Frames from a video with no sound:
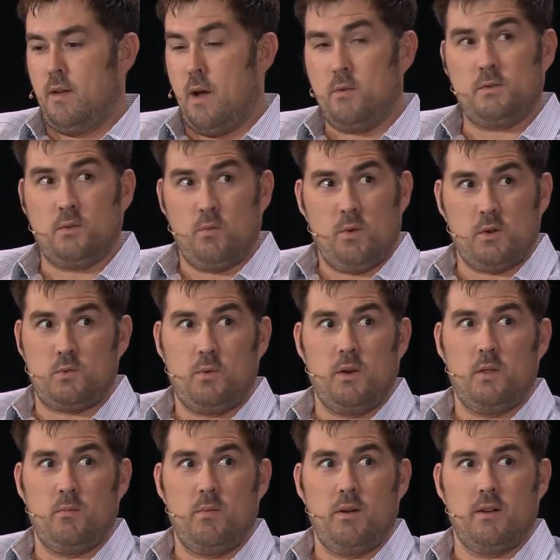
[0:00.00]
I was the worst one
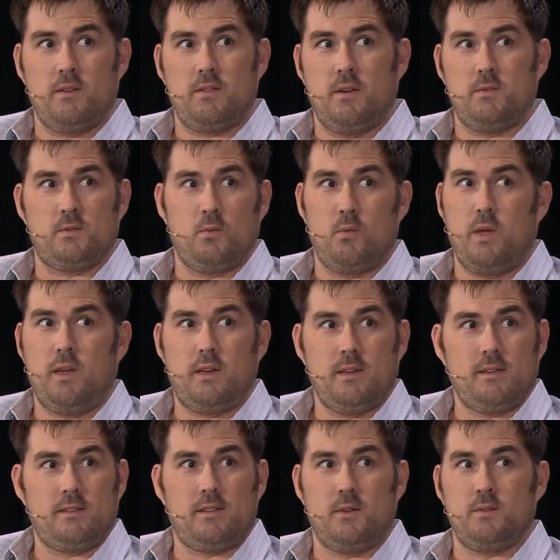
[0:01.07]
in the bunch. I was the
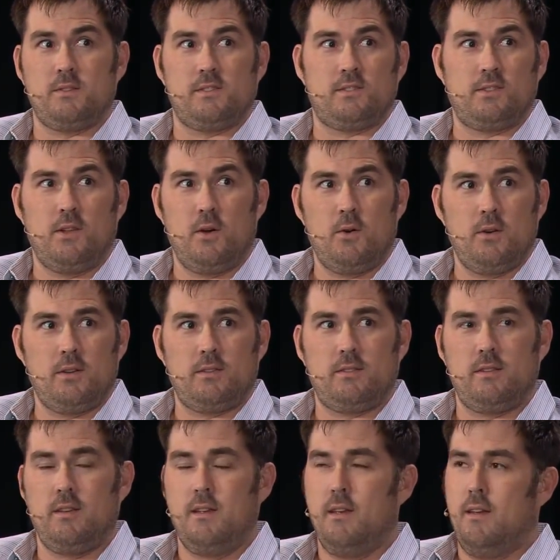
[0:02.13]
weakest. I was the
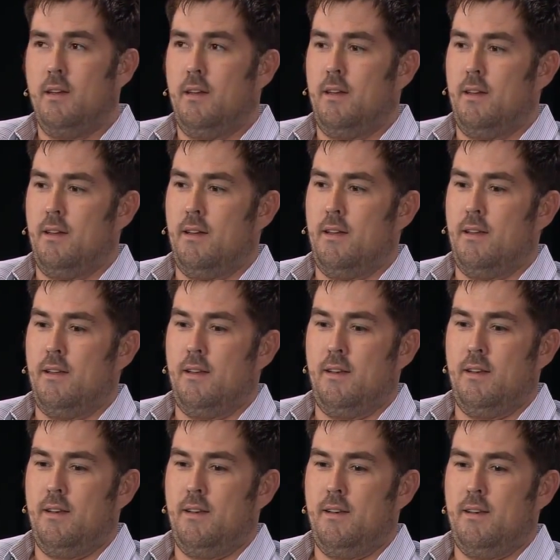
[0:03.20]
slowest.
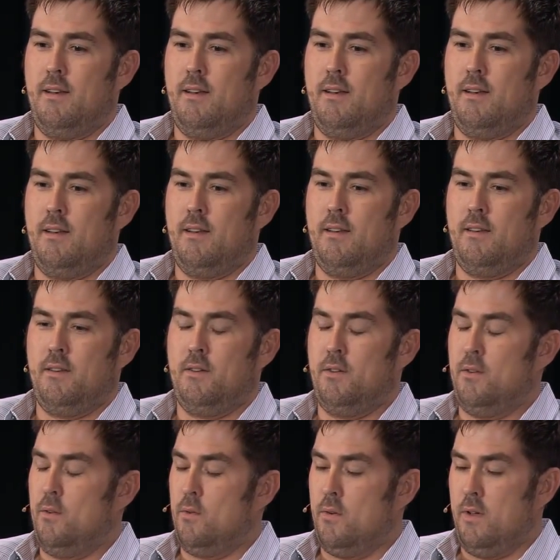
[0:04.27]
And
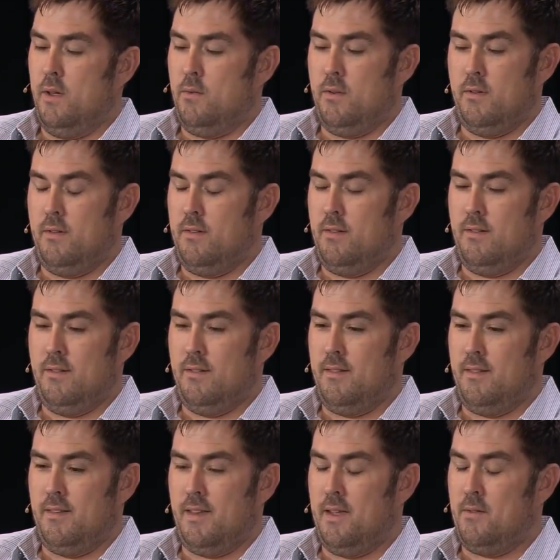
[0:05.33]
good Lord,
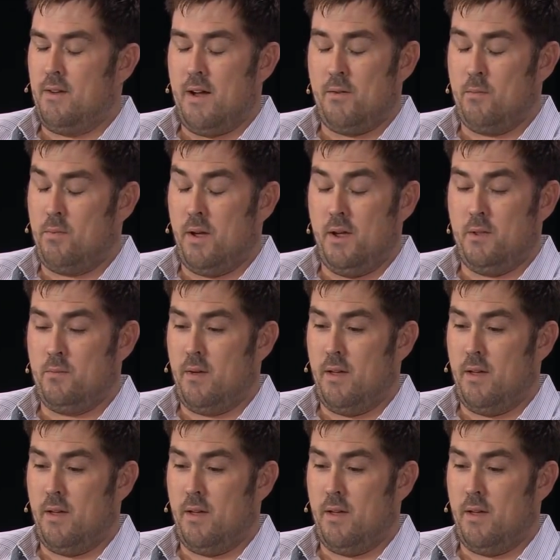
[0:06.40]
I would pay the